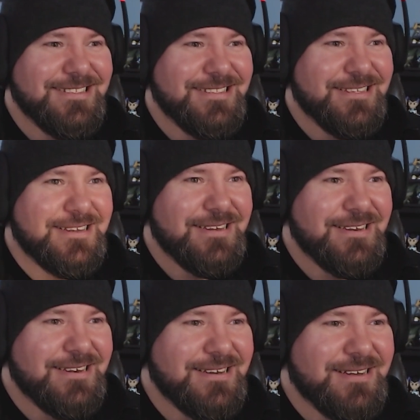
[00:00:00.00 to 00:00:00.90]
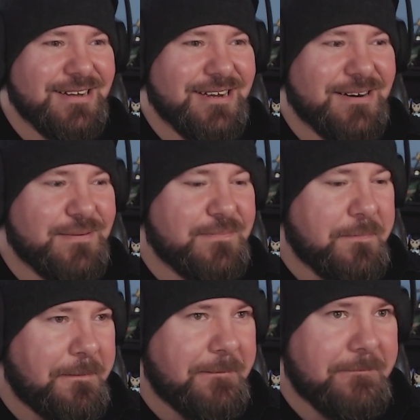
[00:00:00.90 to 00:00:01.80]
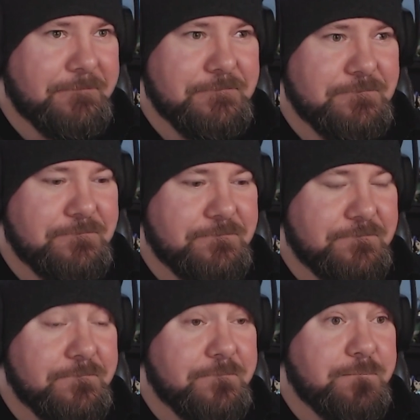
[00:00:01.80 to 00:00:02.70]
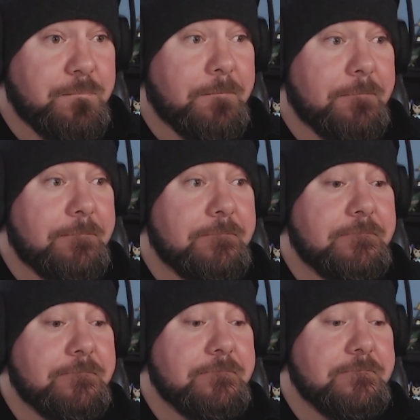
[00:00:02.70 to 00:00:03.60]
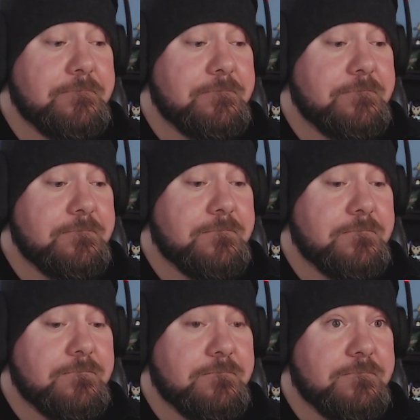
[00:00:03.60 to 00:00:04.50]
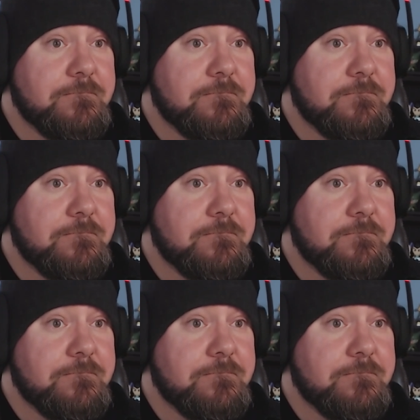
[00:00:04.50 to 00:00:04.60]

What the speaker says: (silence)